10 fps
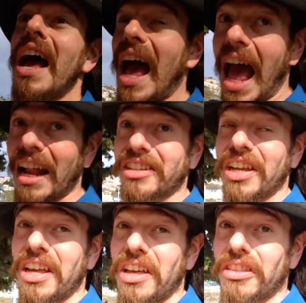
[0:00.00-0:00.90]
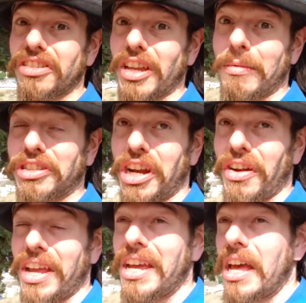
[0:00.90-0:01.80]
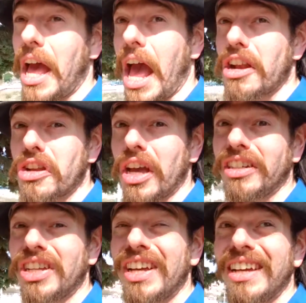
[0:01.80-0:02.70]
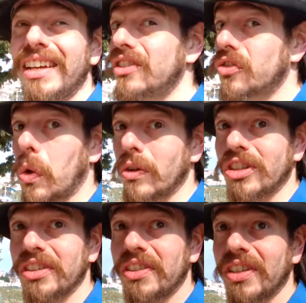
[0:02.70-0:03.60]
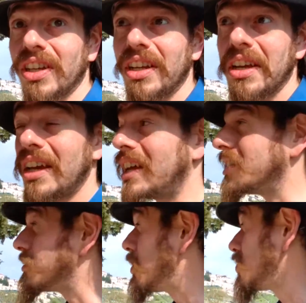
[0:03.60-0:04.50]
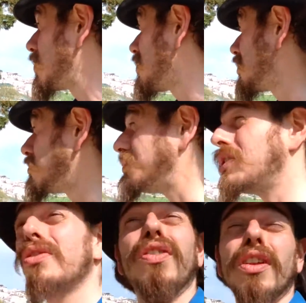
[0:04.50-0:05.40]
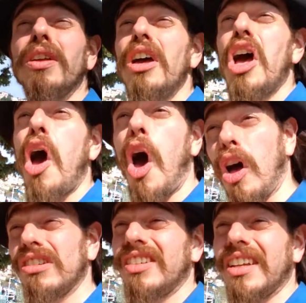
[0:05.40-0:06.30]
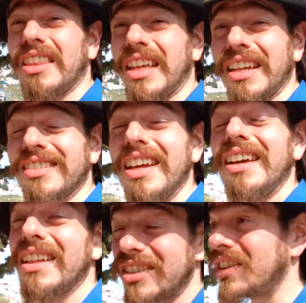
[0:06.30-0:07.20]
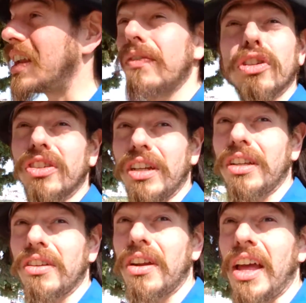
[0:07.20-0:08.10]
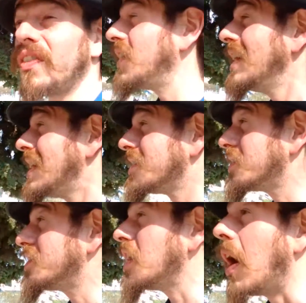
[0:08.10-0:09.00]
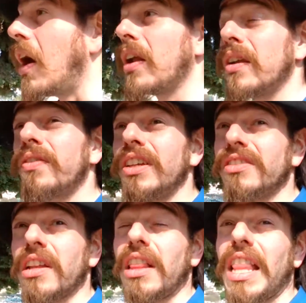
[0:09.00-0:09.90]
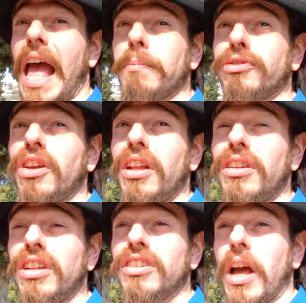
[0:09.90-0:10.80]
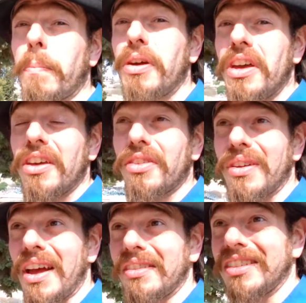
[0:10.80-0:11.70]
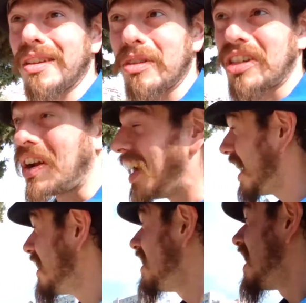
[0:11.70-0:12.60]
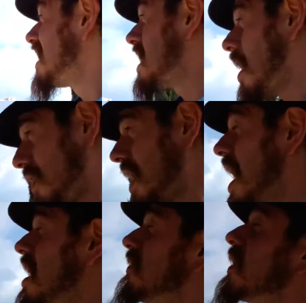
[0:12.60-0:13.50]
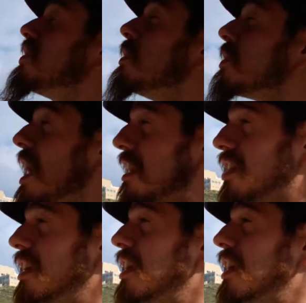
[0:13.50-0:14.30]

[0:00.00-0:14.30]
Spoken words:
at the cemetery at night, it is gorgeous. It is one of the most beautiful, haunting things that you'll ever see in your life, is to see all of these little lamps lit up throughout the cemetery. And now that I have left you with that